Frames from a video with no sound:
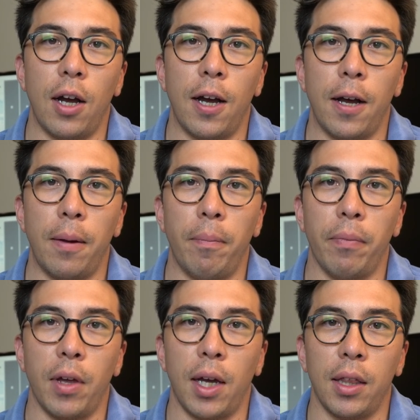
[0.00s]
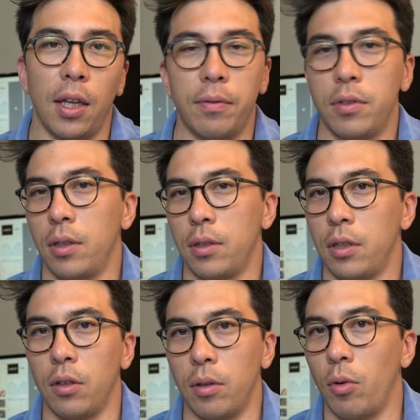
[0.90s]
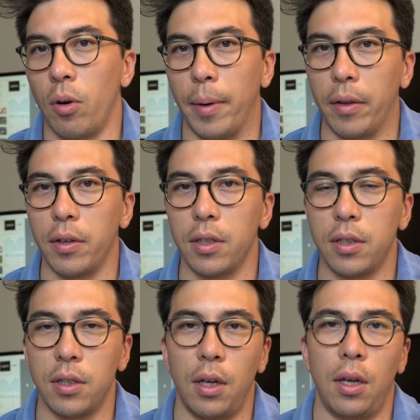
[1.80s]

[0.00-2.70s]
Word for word: Um, I'd love to, to learn more about this.